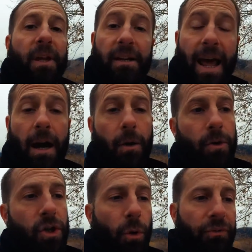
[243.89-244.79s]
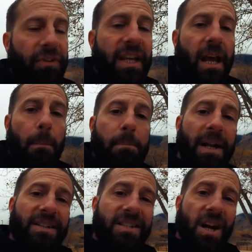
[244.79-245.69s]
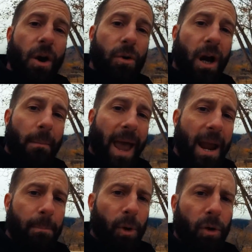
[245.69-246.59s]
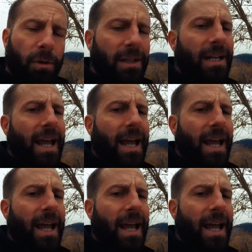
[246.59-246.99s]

Now, you'll see a bit of snow come April,